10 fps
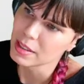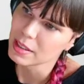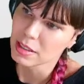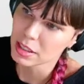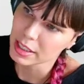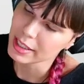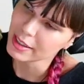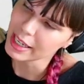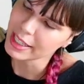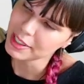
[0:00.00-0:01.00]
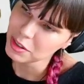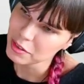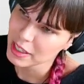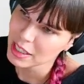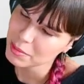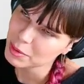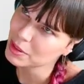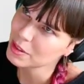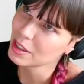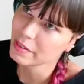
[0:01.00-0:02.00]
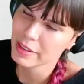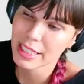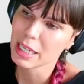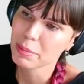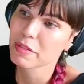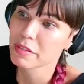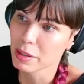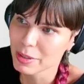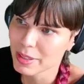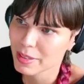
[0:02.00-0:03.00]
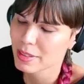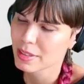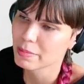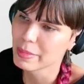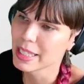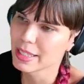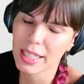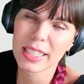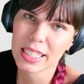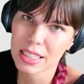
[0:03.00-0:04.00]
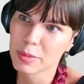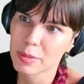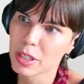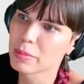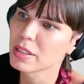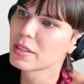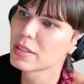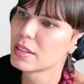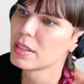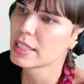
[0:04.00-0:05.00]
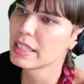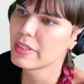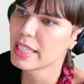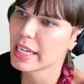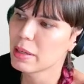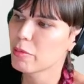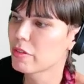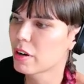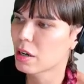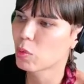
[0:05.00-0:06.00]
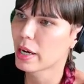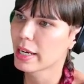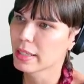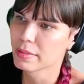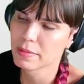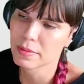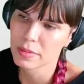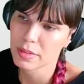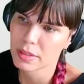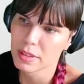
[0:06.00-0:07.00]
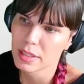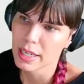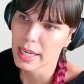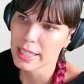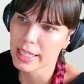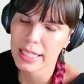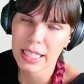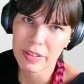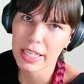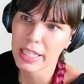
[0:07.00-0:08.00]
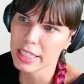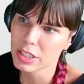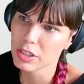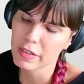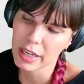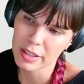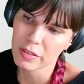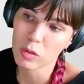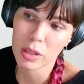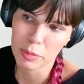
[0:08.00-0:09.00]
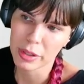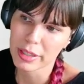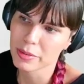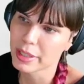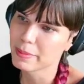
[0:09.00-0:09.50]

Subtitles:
declare a new variable of the type float, meaning like a decimal number, give it the name var1, and then give it an initial value of 1.3.